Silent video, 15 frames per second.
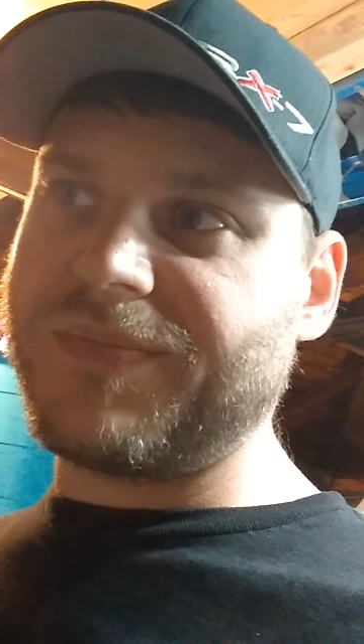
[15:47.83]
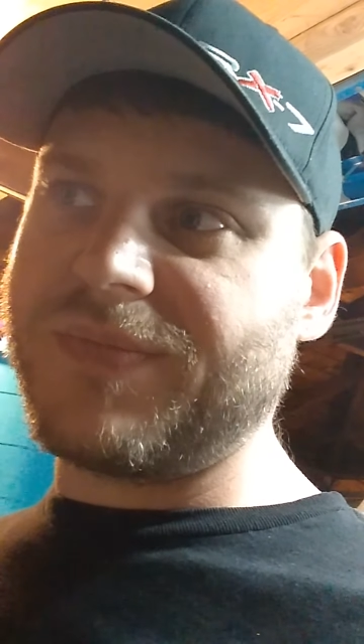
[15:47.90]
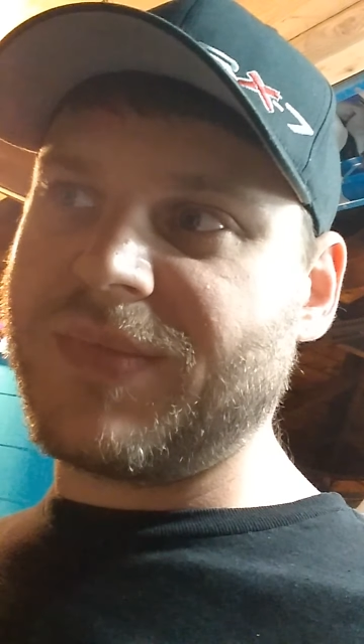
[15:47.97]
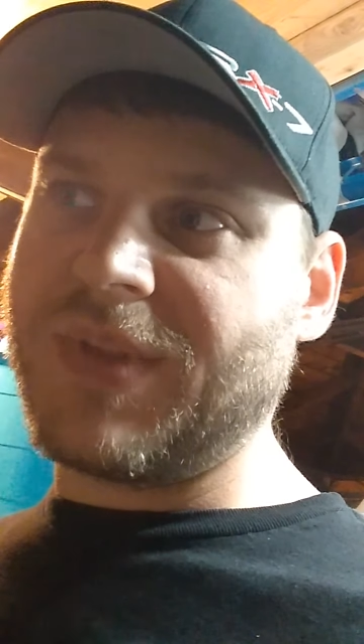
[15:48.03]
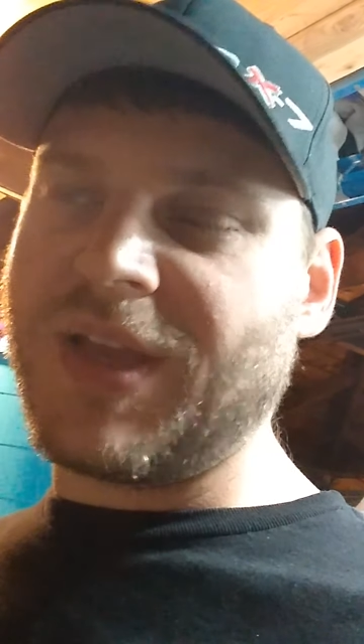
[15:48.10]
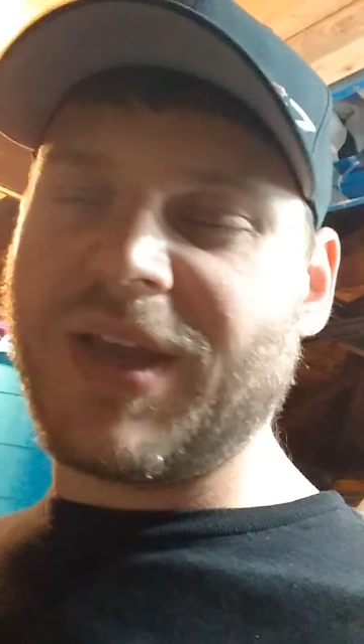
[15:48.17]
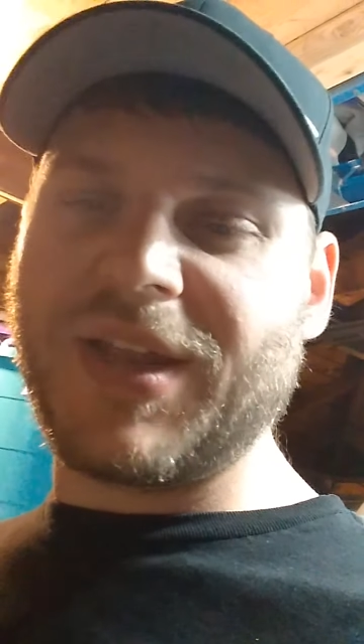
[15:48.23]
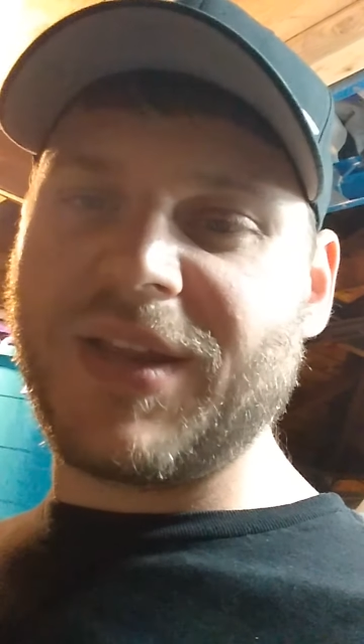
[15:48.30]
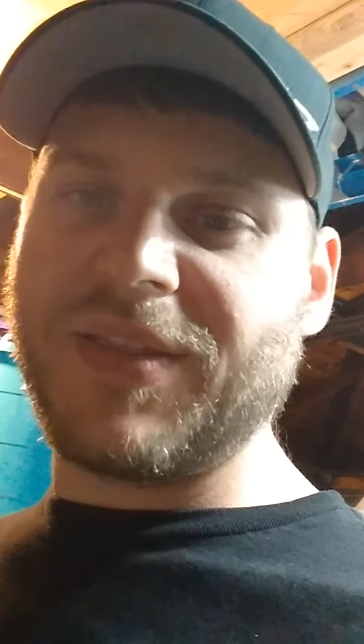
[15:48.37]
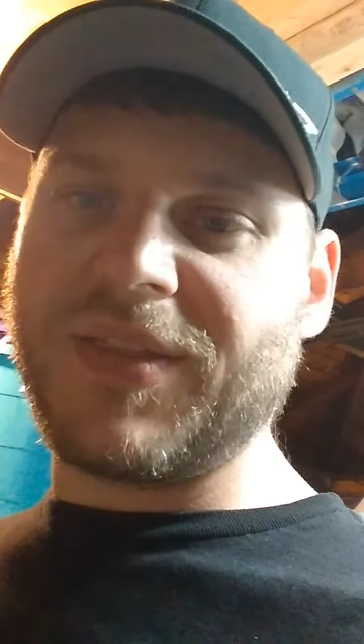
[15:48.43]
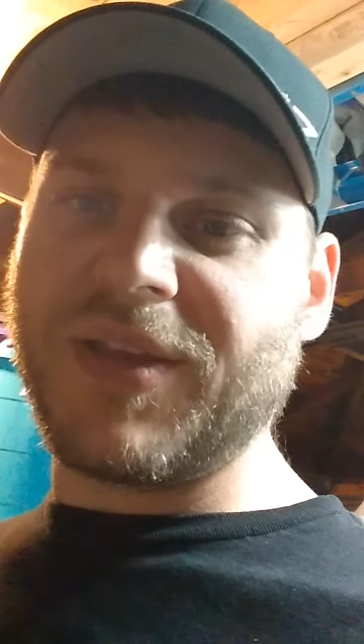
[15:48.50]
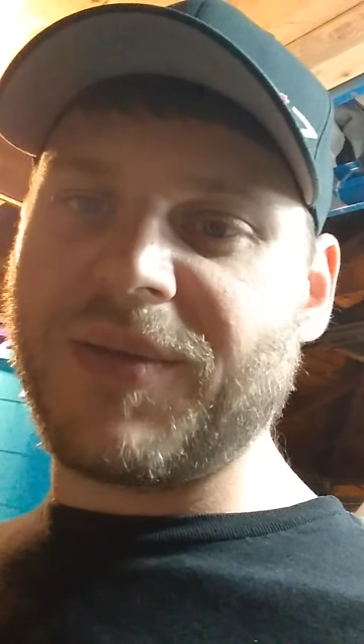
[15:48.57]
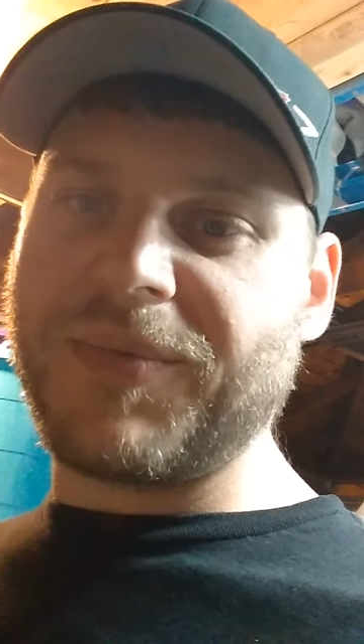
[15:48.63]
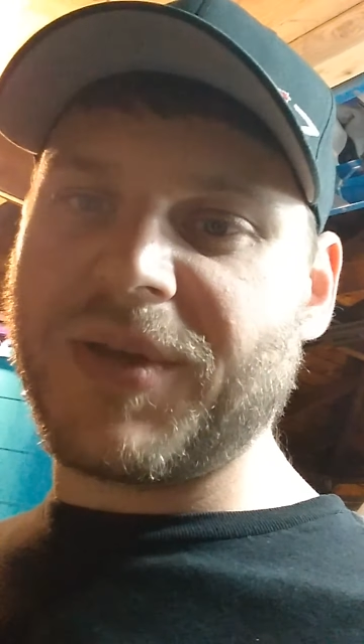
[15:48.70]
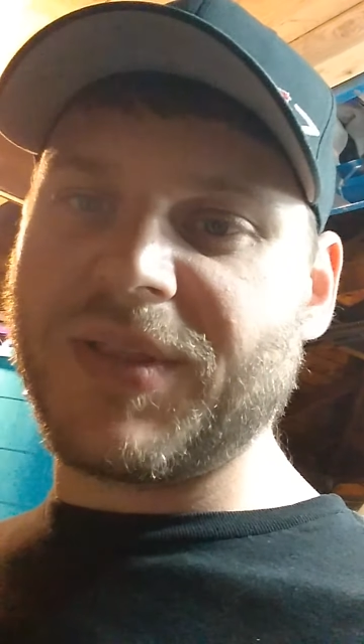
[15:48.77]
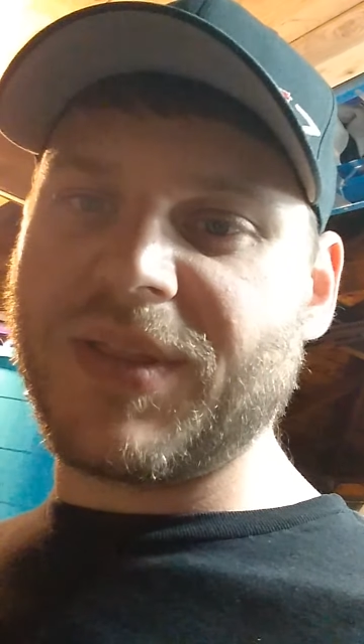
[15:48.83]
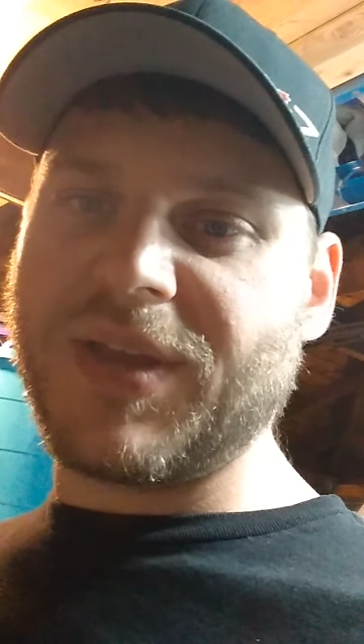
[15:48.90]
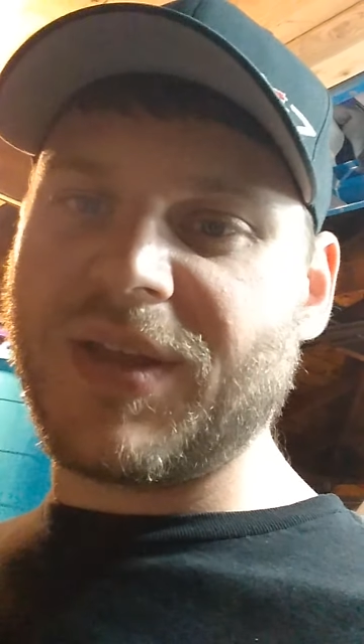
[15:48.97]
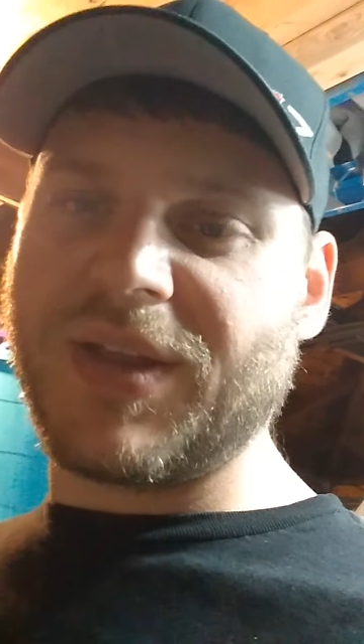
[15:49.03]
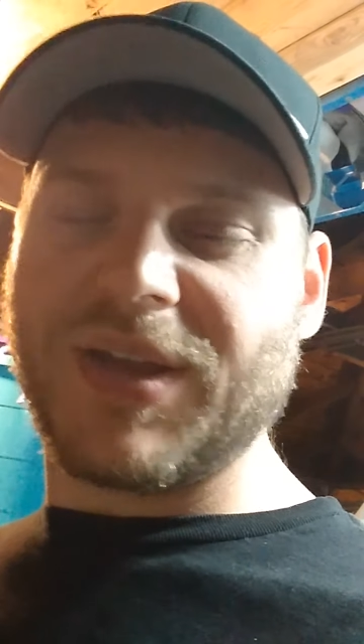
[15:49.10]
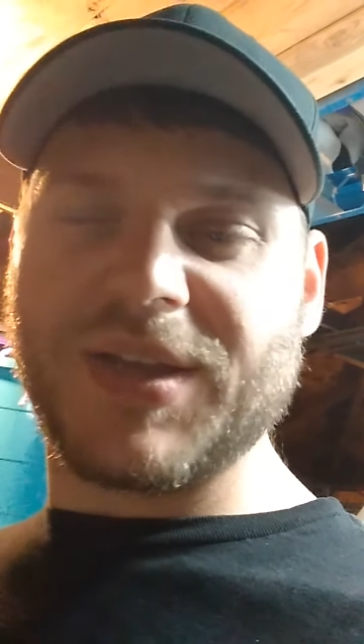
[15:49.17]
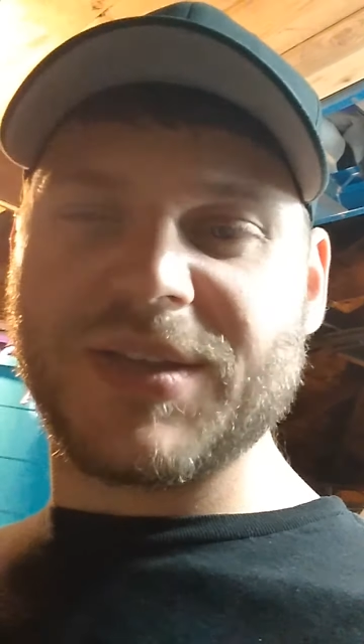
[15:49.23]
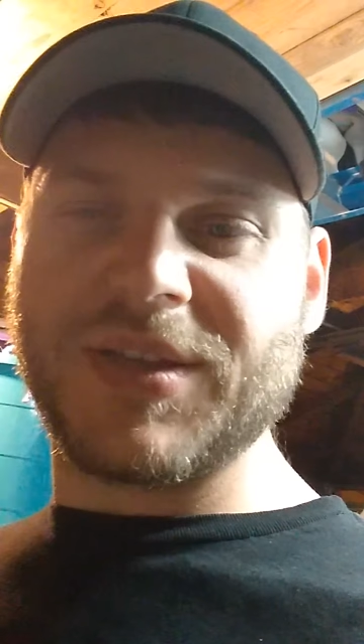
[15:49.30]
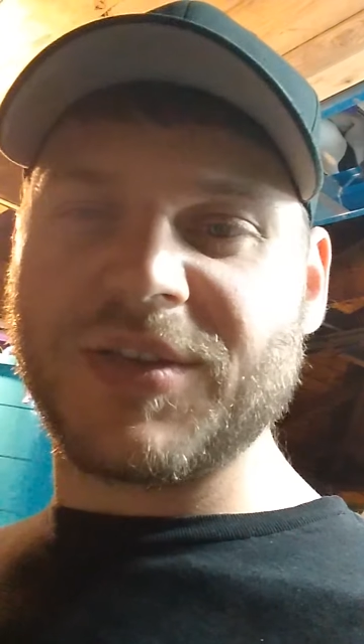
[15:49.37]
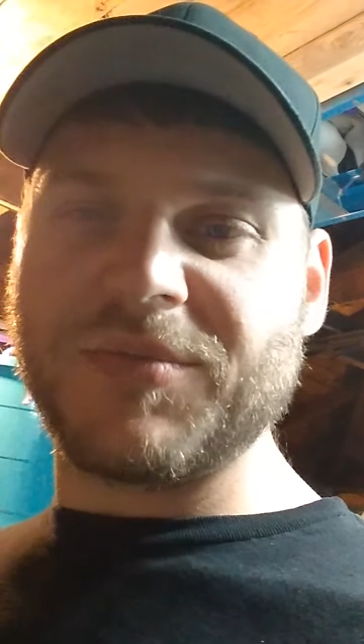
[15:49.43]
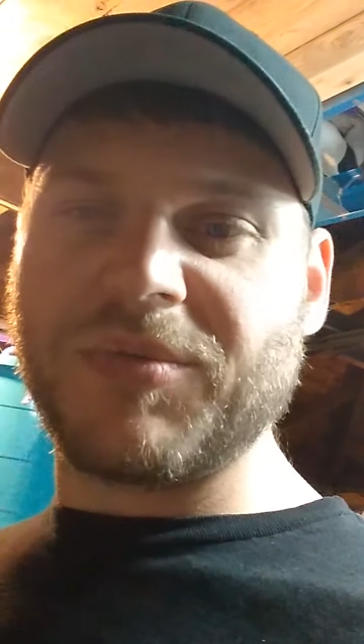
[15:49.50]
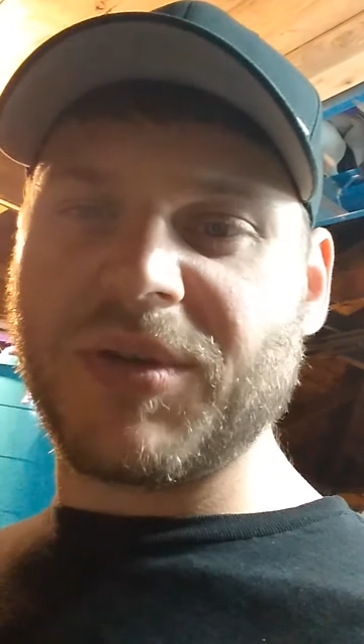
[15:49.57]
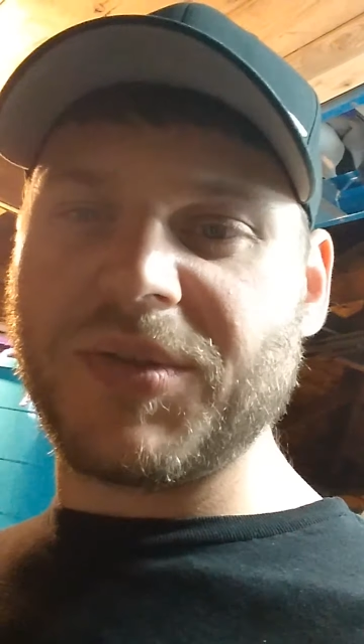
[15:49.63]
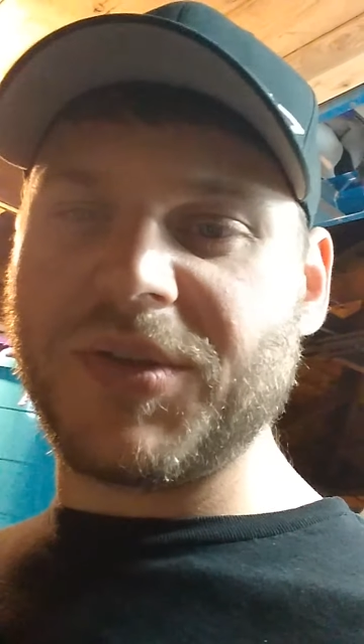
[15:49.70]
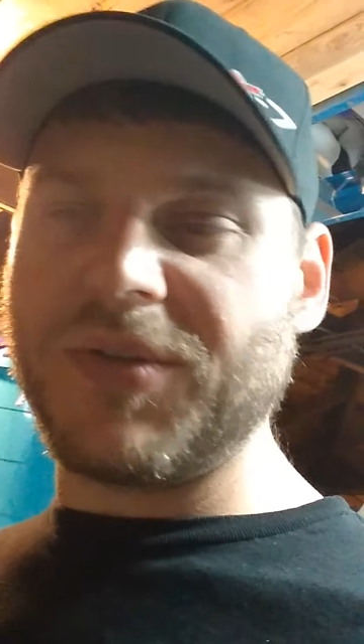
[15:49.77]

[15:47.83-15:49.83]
yeah, I didn't think about that. I guess I should probably do